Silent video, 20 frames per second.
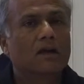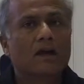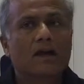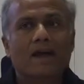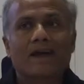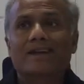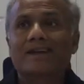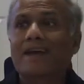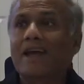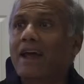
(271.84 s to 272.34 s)

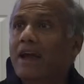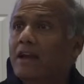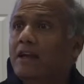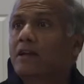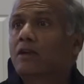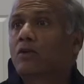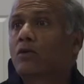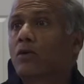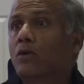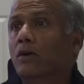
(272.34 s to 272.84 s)
At
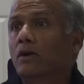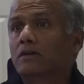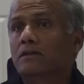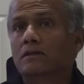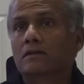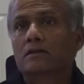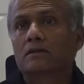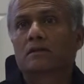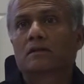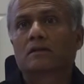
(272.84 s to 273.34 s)
any
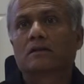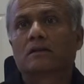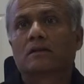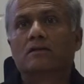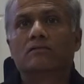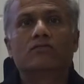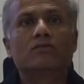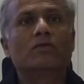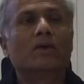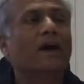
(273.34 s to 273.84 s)
cost,
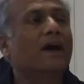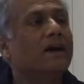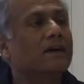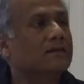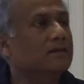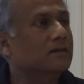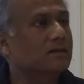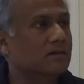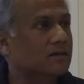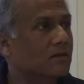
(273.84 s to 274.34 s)
if you
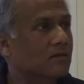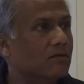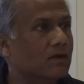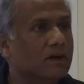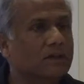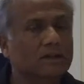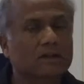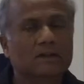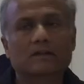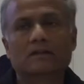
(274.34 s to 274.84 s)
ask
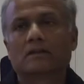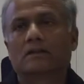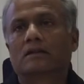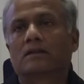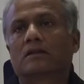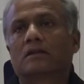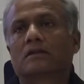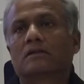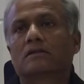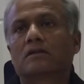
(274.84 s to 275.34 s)
someone,
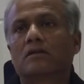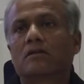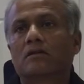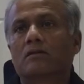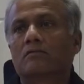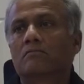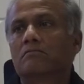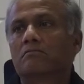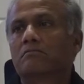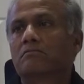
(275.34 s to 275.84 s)
say,
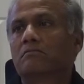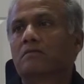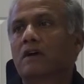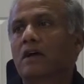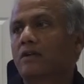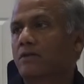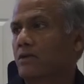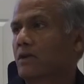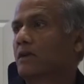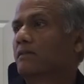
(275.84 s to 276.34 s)
are
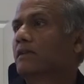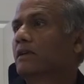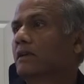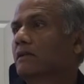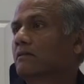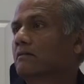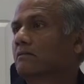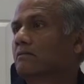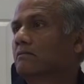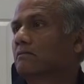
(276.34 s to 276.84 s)
you having
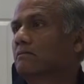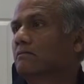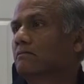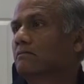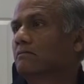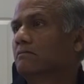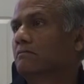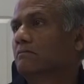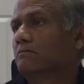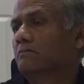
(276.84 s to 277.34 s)

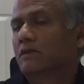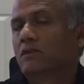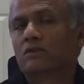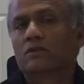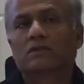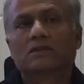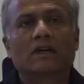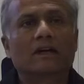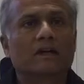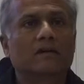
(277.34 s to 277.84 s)
good
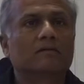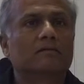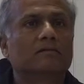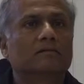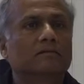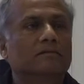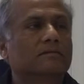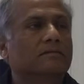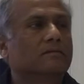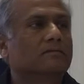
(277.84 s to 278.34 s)
time?
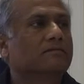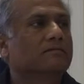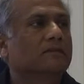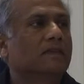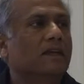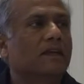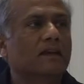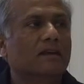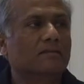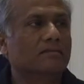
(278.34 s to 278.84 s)

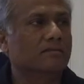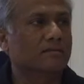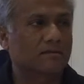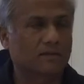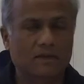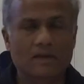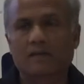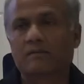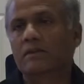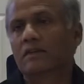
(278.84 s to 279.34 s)

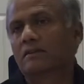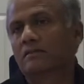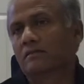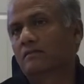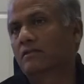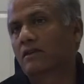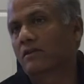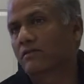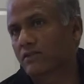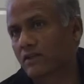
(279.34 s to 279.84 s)
I mean,
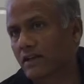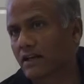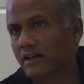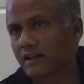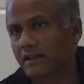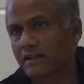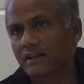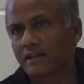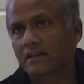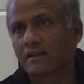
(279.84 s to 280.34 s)
not
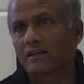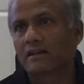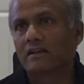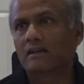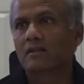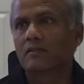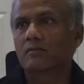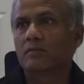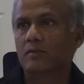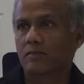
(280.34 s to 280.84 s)
really.
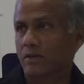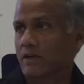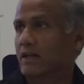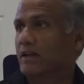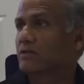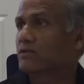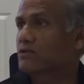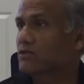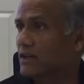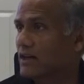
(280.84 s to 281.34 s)
People have
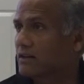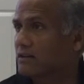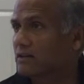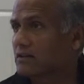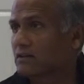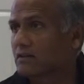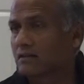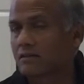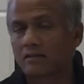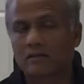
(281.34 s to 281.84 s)

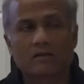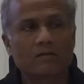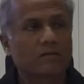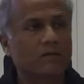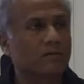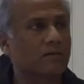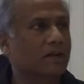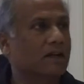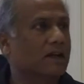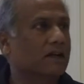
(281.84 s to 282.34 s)
stress,
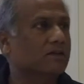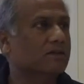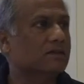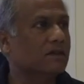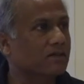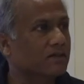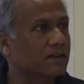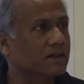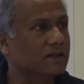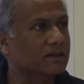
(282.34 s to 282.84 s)
people have
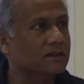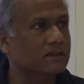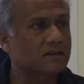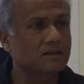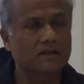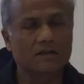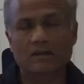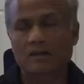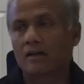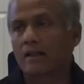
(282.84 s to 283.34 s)
sufferings,
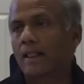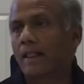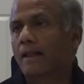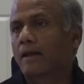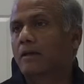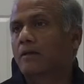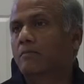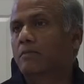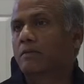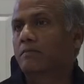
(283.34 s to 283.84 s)

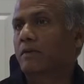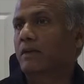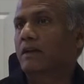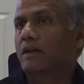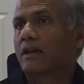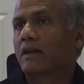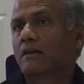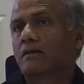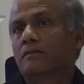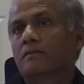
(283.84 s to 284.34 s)
people
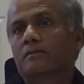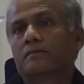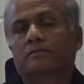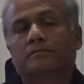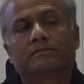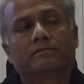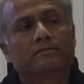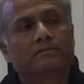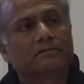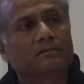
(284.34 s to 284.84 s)
have
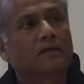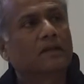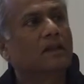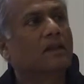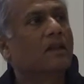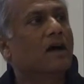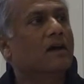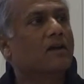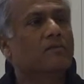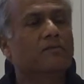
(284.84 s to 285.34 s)
a
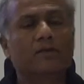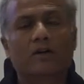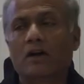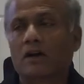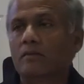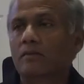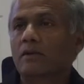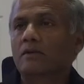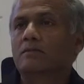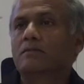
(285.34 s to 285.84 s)
lot of
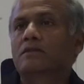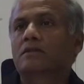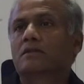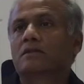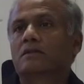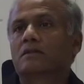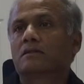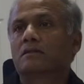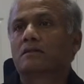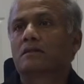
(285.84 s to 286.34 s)
problems,
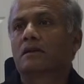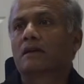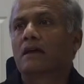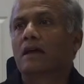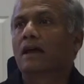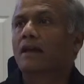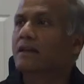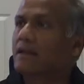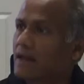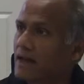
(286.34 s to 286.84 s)

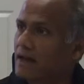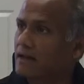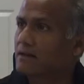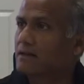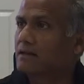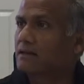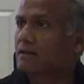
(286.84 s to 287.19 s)
and yet,